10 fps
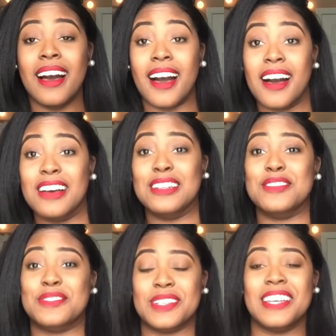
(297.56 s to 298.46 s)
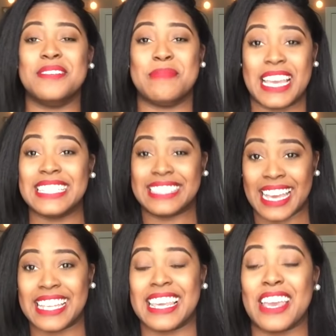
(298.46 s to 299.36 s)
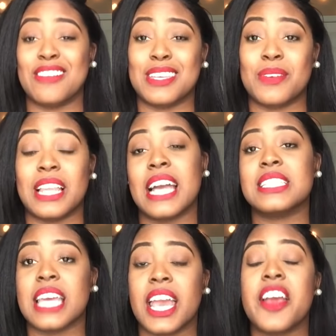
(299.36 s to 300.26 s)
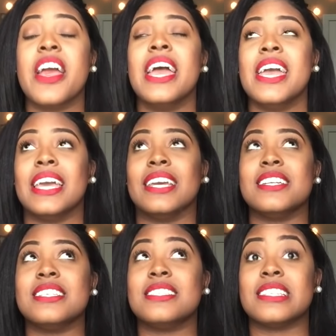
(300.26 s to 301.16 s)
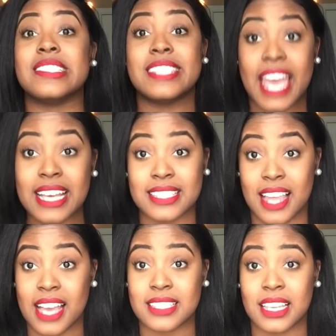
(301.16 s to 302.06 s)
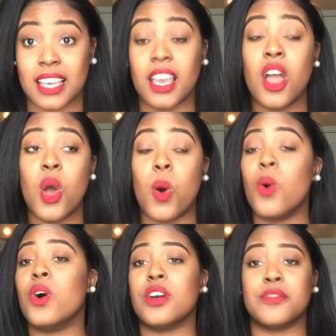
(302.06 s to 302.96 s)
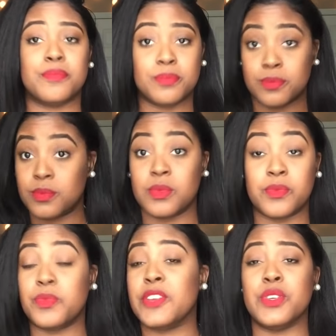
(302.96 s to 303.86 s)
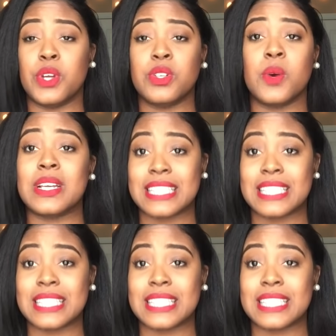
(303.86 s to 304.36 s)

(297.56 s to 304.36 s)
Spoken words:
of maintaining healthy, relaxed hair is Texlaxing, or if you don't know what